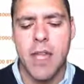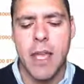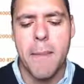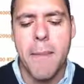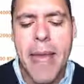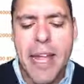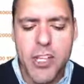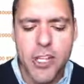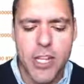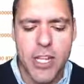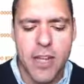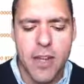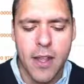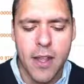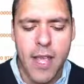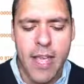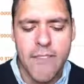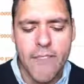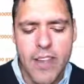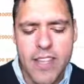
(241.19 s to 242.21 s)
Imagine
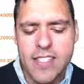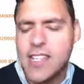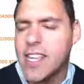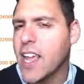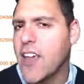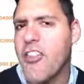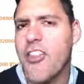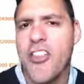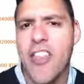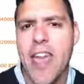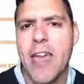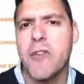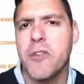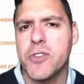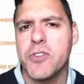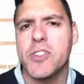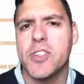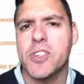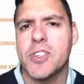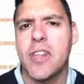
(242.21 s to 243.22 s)
investing a
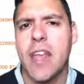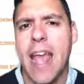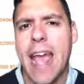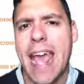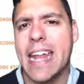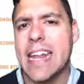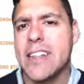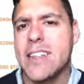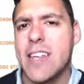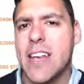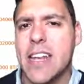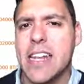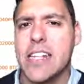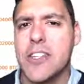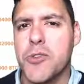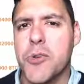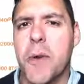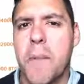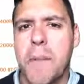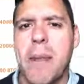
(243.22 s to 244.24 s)
thousand and it turned
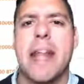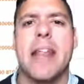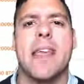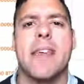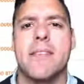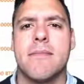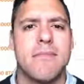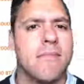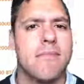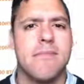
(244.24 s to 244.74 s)
into a million.